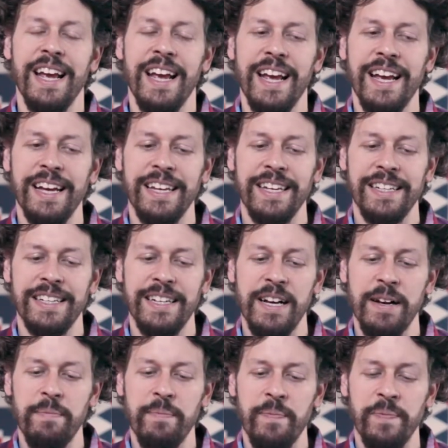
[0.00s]
And
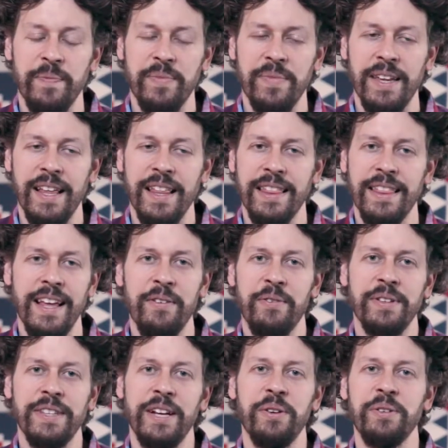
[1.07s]
they
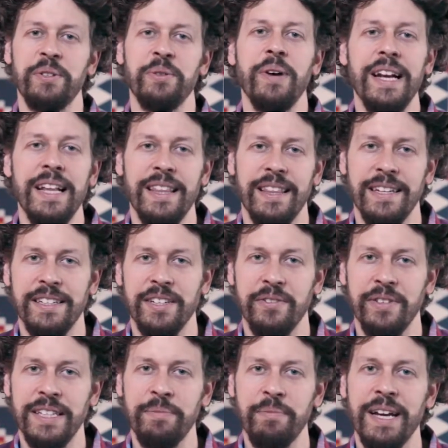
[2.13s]
don't do anything to
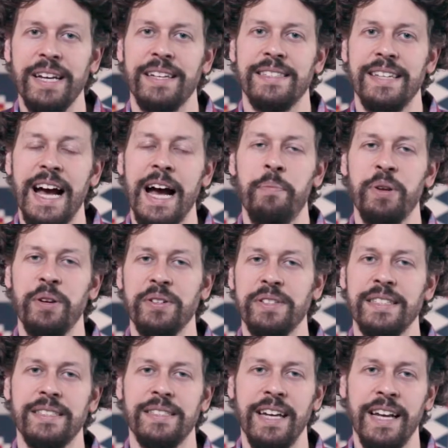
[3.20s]
really make us happy or
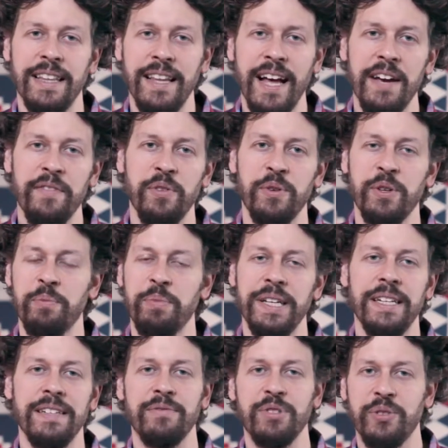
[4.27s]
sustain life. You could
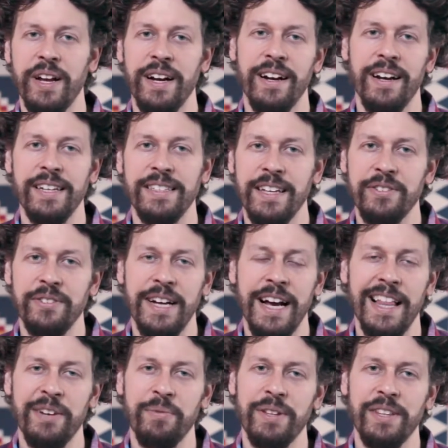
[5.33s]
be stranded on a desert
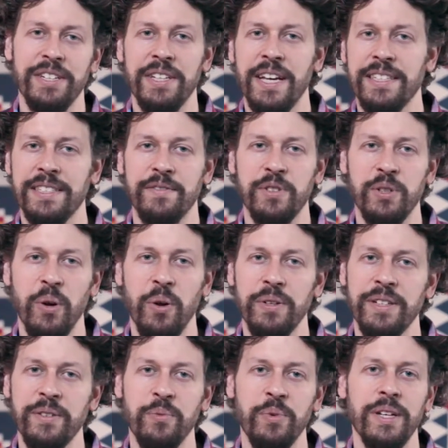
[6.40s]
island with a chest of gold
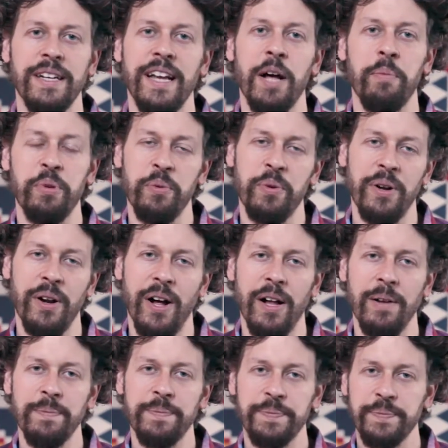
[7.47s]
and it wouldn't help you at
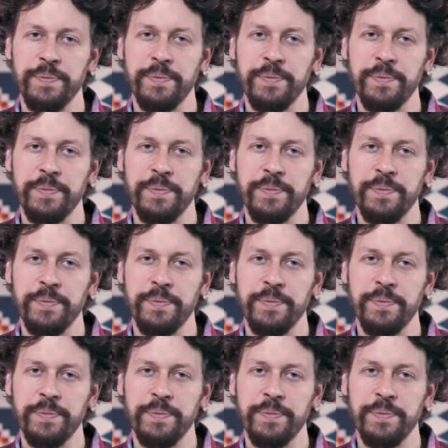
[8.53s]
all.